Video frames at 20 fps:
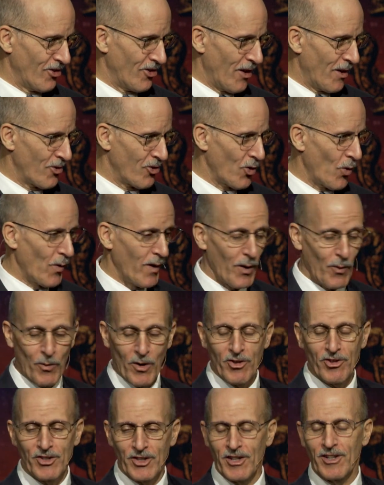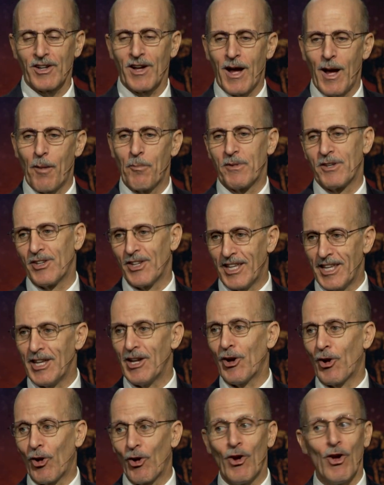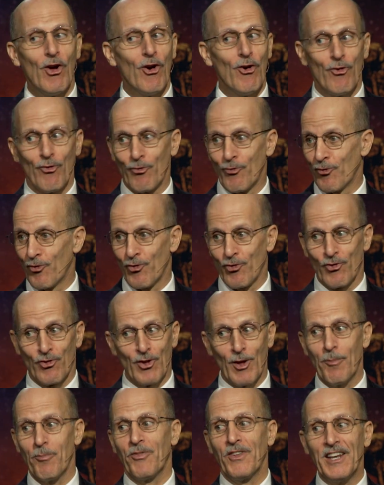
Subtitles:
And so it wasn't uncommon to hear something